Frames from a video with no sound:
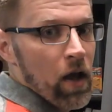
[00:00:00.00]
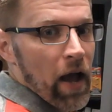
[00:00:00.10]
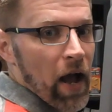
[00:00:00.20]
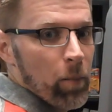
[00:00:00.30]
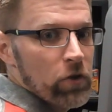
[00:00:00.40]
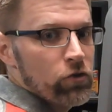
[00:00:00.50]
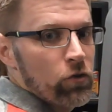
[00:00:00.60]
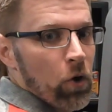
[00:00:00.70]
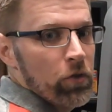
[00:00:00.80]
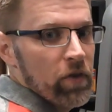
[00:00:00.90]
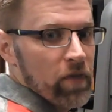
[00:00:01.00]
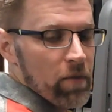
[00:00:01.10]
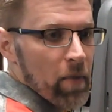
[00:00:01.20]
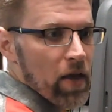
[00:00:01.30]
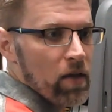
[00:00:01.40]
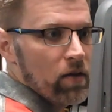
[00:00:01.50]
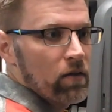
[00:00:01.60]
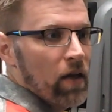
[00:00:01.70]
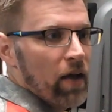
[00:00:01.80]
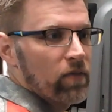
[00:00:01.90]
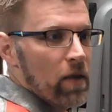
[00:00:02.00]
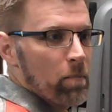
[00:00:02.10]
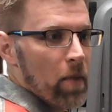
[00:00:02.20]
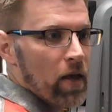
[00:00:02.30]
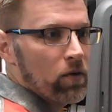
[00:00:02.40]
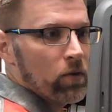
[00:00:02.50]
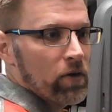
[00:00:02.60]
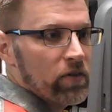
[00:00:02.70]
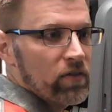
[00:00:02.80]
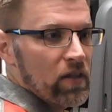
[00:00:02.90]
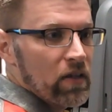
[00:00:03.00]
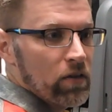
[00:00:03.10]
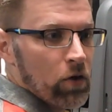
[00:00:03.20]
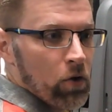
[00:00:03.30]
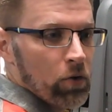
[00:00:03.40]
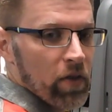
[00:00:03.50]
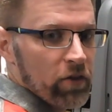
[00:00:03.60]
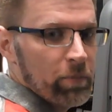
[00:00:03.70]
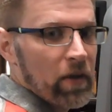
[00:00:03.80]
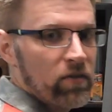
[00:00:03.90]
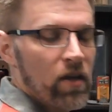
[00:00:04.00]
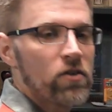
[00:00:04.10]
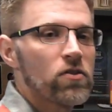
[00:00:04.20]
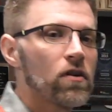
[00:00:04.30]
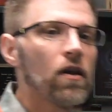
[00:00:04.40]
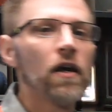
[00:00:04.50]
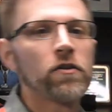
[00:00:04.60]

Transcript: How much growth have they made? Have they met or exceeded their growth expectation?